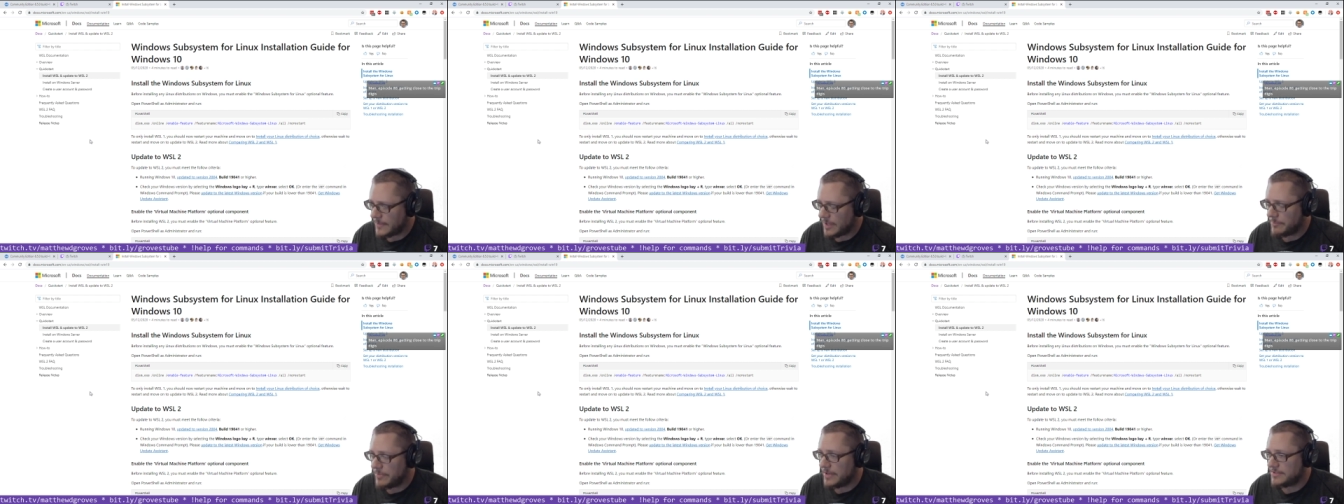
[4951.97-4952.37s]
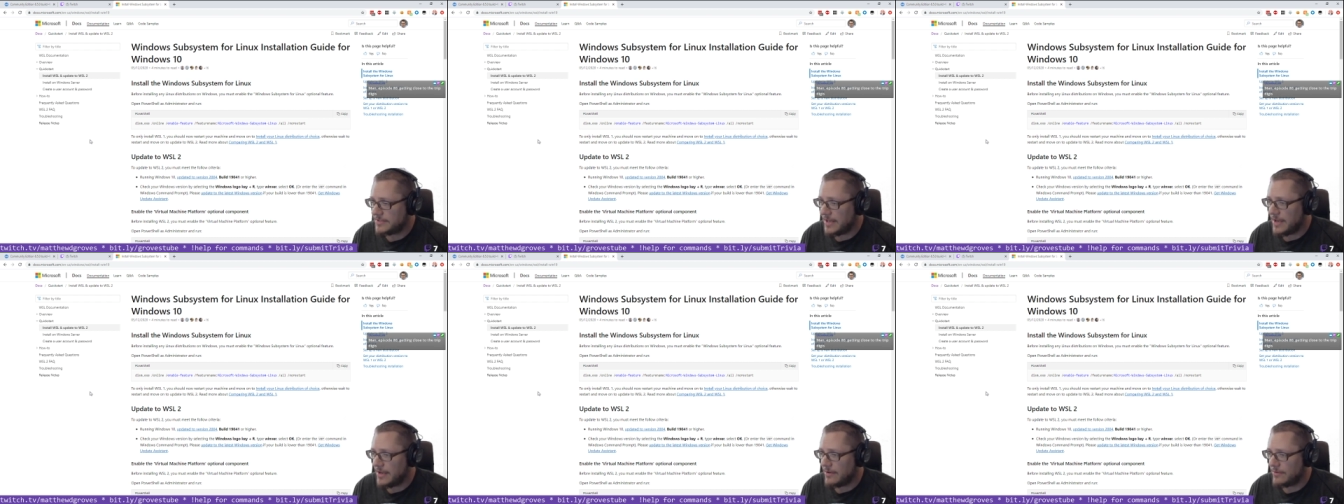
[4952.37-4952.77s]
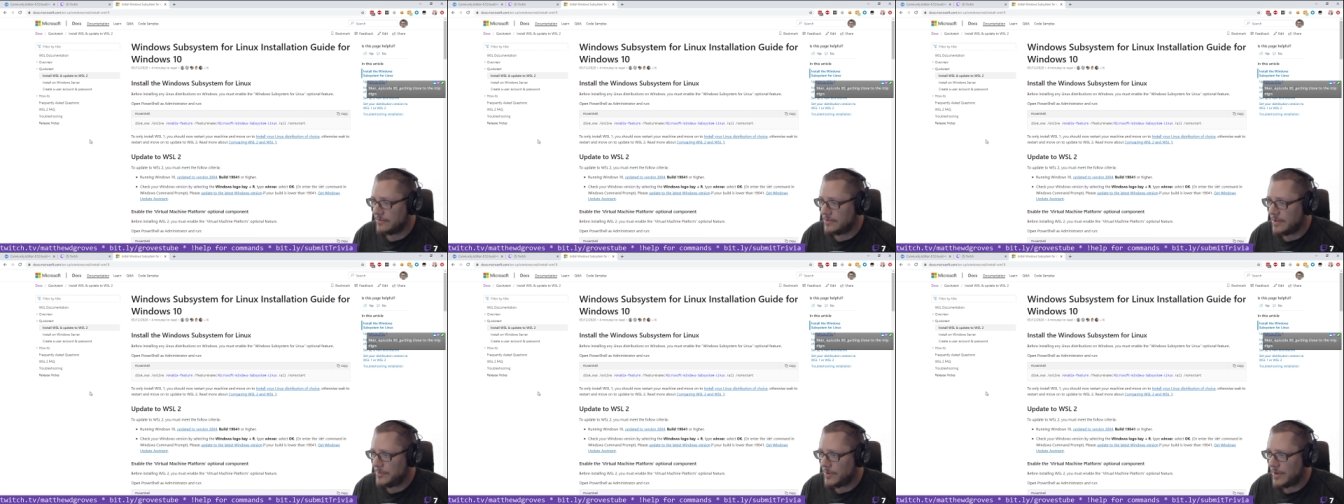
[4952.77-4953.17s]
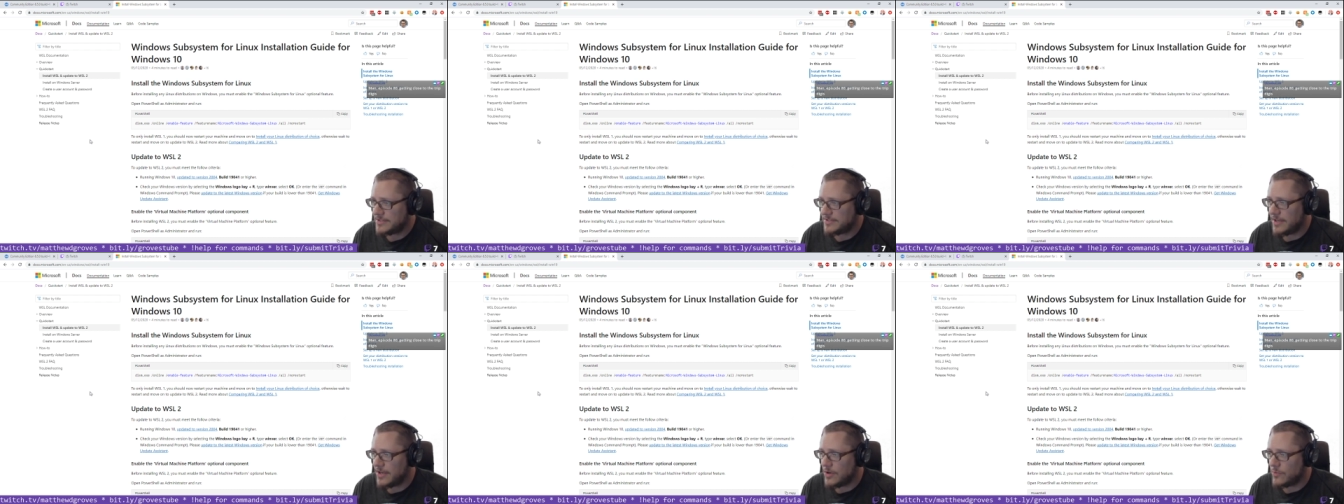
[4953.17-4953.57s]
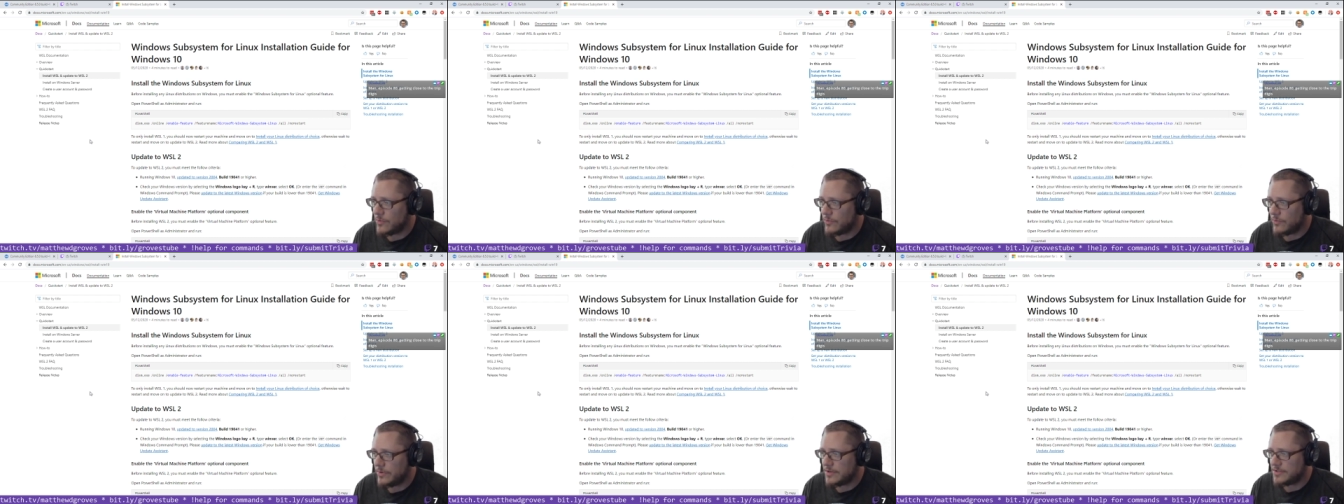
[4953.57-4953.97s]
But WSL,
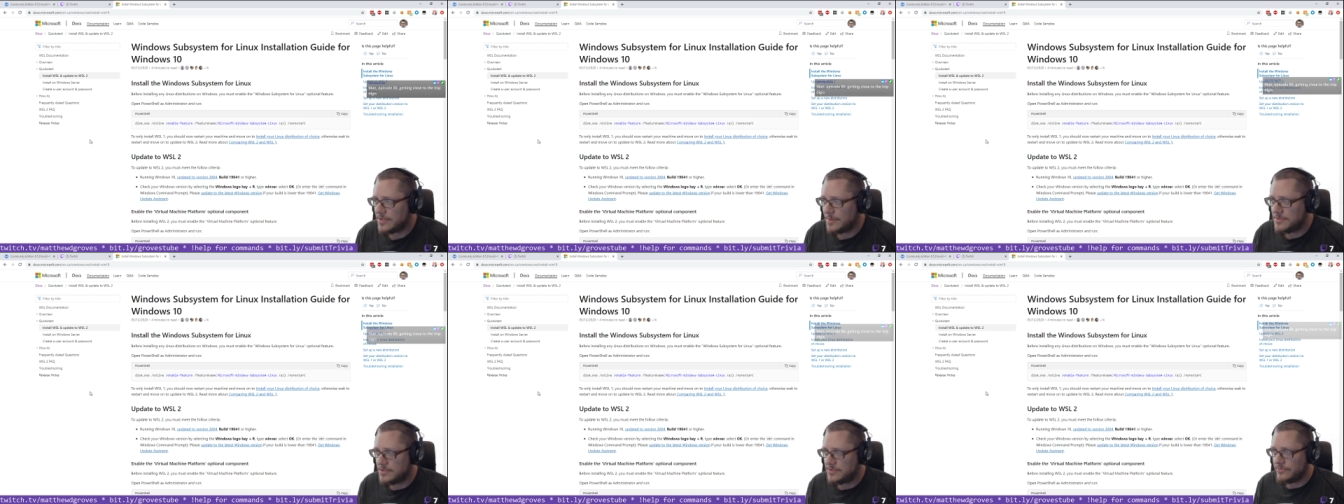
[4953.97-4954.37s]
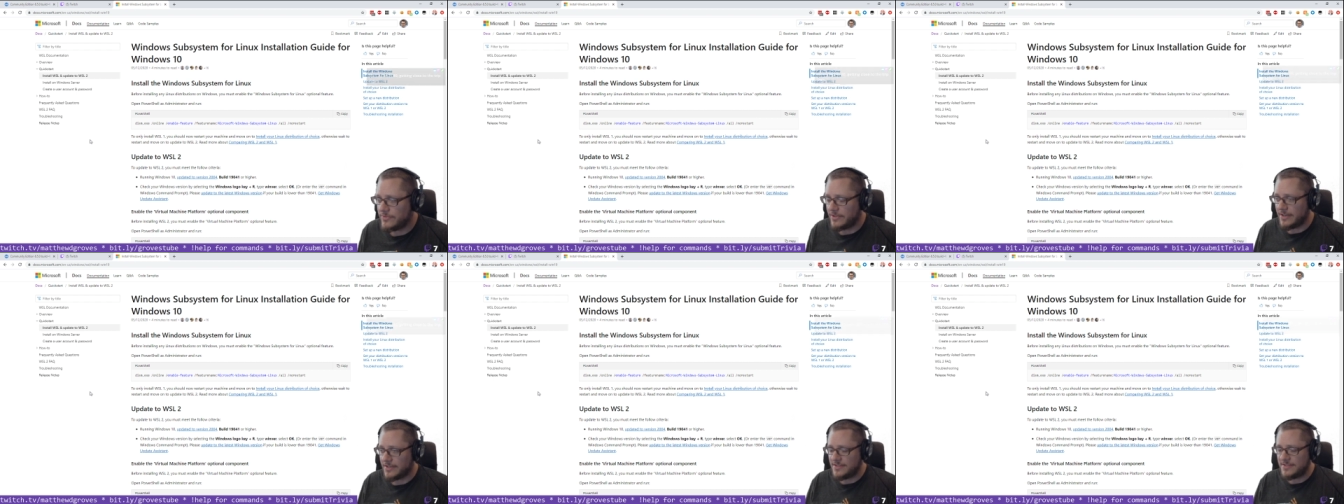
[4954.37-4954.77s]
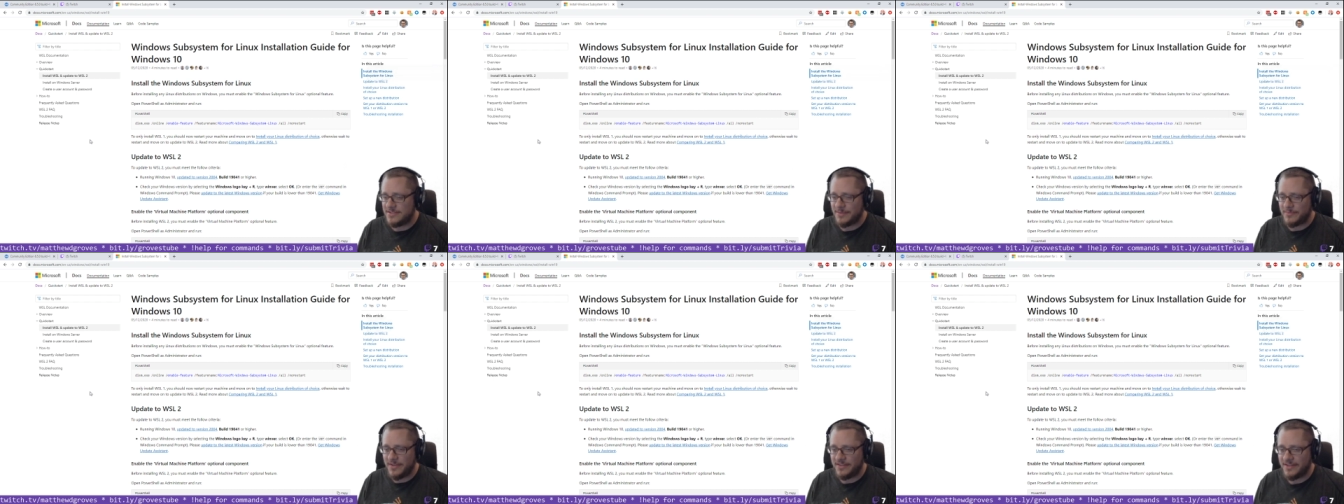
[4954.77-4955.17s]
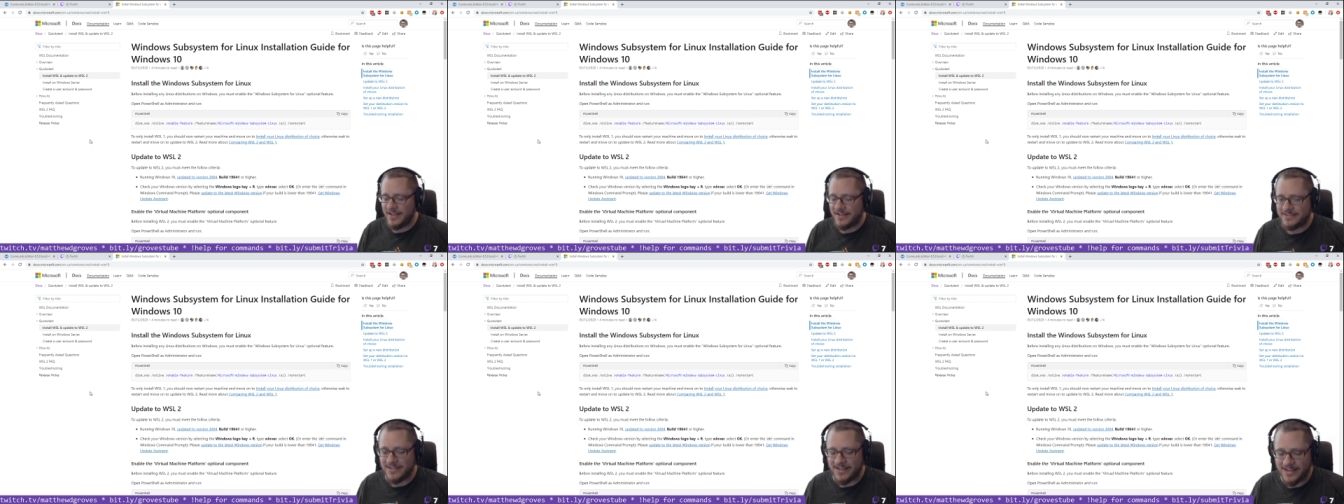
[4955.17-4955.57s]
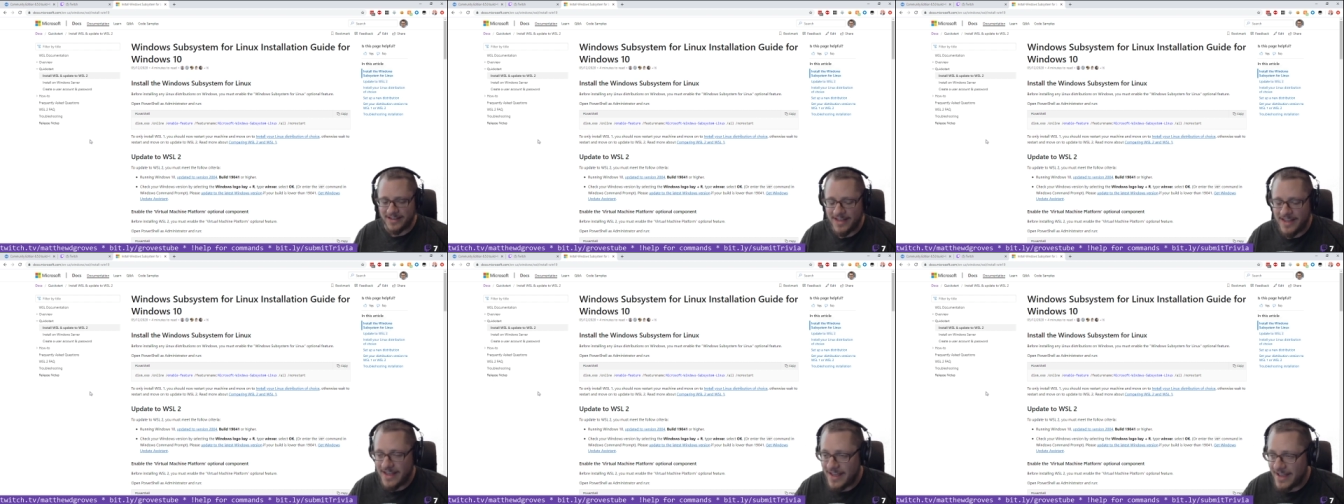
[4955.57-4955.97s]
Windows Subsystem for Linux, this is something that
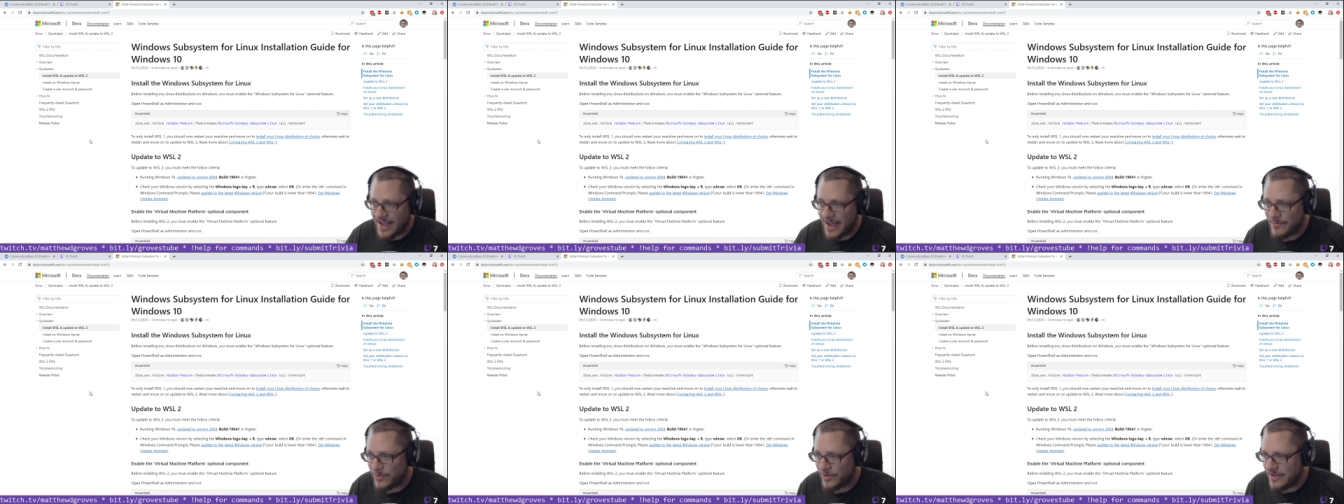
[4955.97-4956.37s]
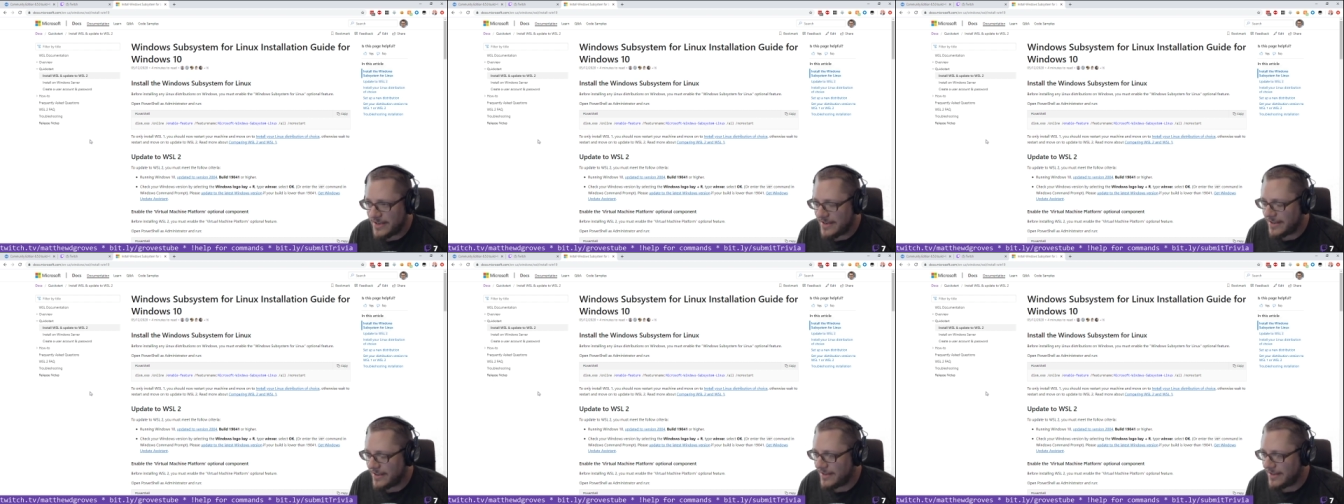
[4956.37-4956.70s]
I really